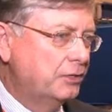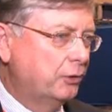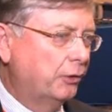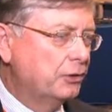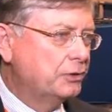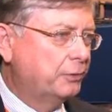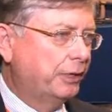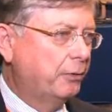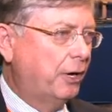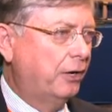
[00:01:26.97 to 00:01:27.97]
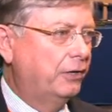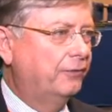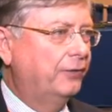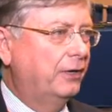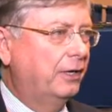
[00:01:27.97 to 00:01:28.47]
So those require
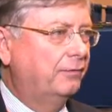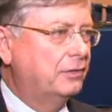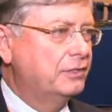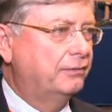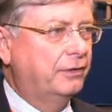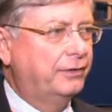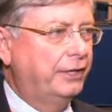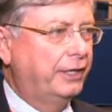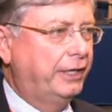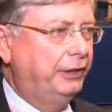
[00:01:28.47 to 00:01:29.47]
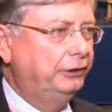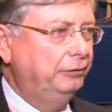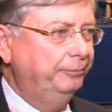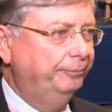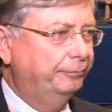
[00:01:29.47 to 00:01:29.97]
different levels of
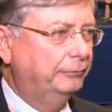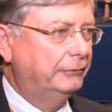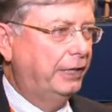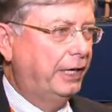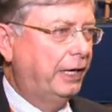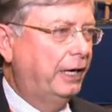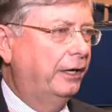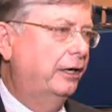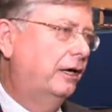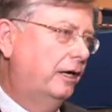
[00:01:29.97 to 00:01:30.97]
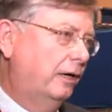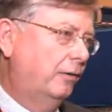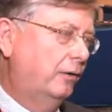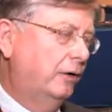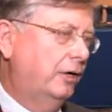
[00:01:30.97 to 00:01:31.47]
authentication, and
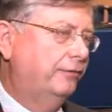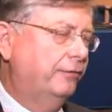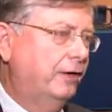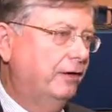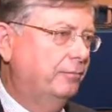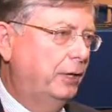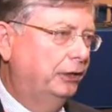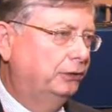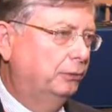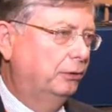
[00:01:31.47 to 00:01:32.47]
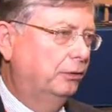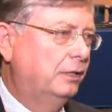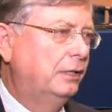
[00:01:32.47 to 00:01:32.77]
our F5 module